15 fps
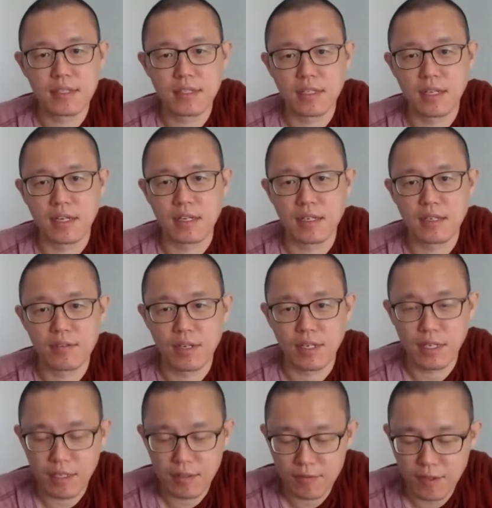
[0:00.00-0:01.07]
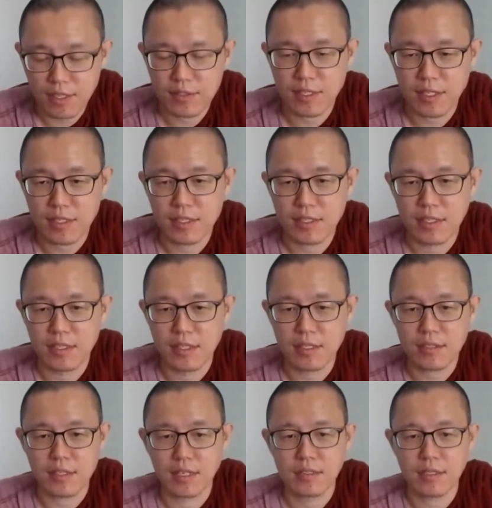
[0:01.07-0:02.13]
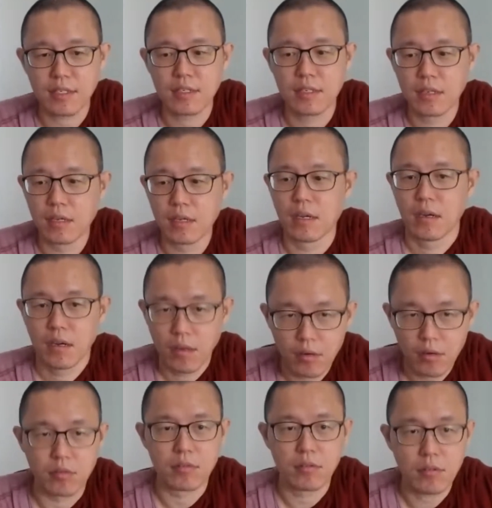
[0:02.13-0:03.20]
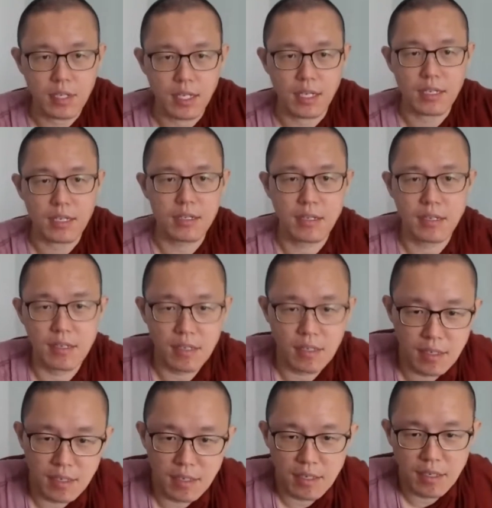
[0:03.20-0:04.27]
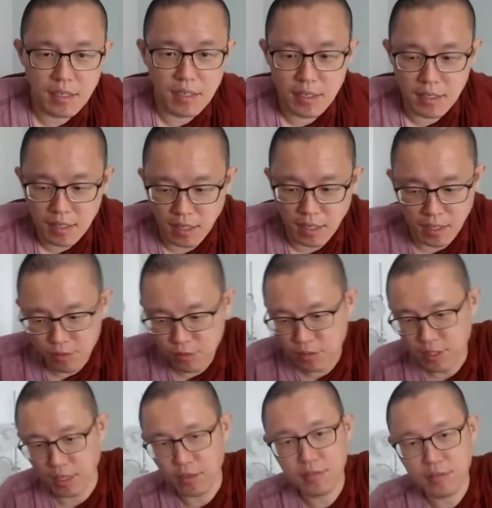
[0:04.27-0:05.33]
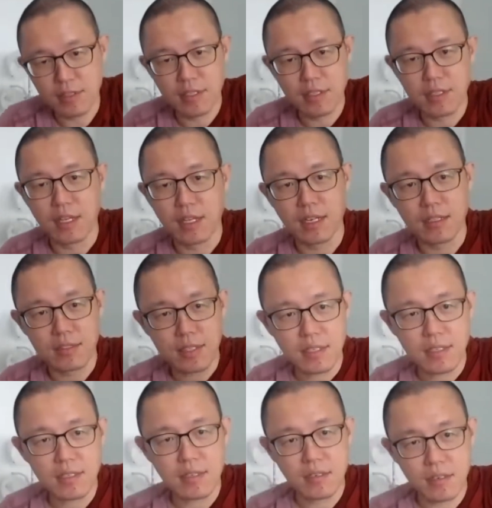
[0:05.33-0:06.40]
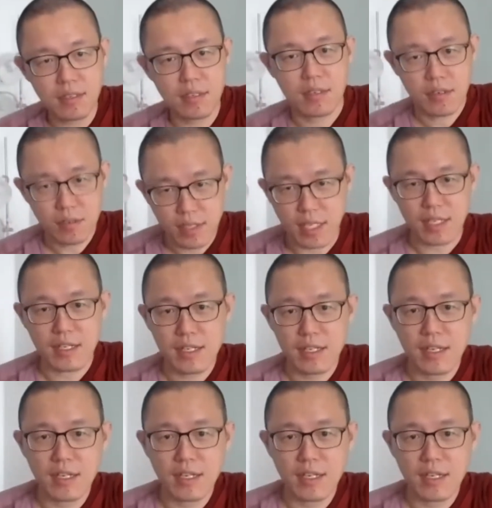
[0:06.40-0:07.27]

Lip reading: Yeah, when I first heard this, I said, "Oh, okay." And I wrote down, and I said, "Okay."